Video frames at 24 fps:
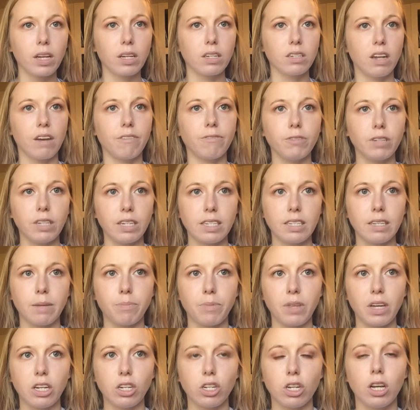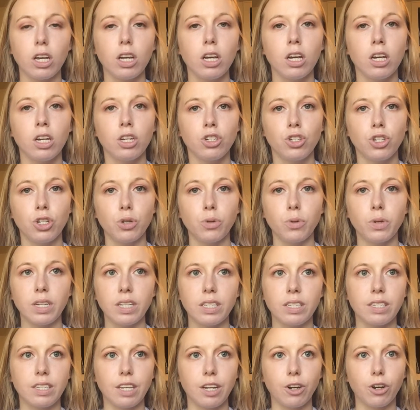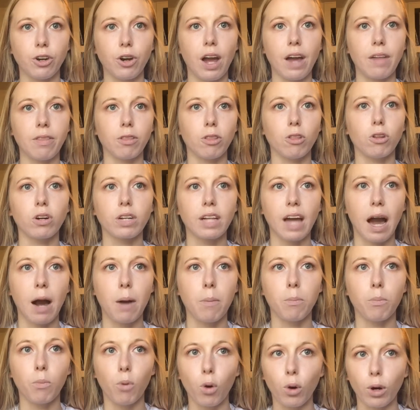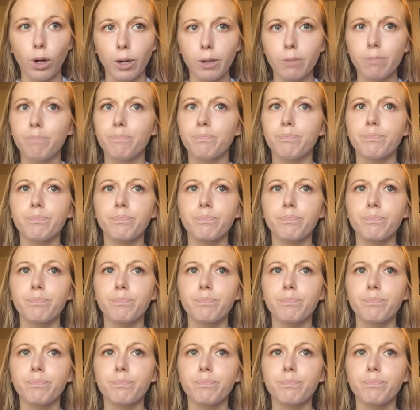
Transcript: Definitely something to consider and look at more.